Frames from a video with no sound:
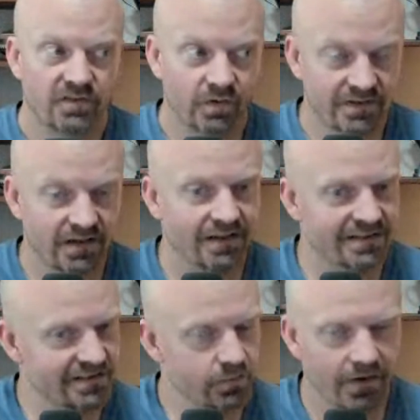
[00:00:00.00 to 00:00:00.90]
So it's not,
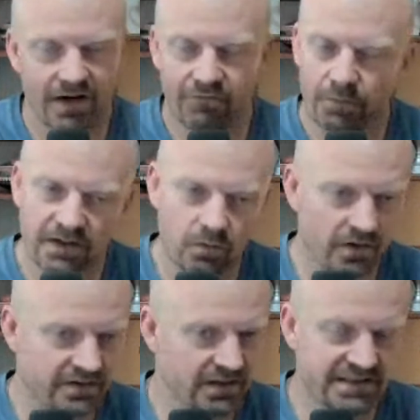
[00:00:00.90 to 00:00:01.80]
this is where everybody
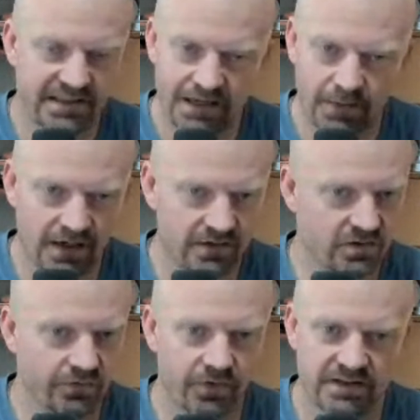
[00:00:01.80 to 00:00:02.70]
wants the same
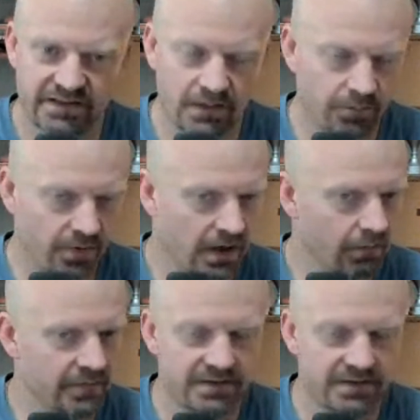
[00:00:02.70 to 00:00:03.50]
answer for the same problem.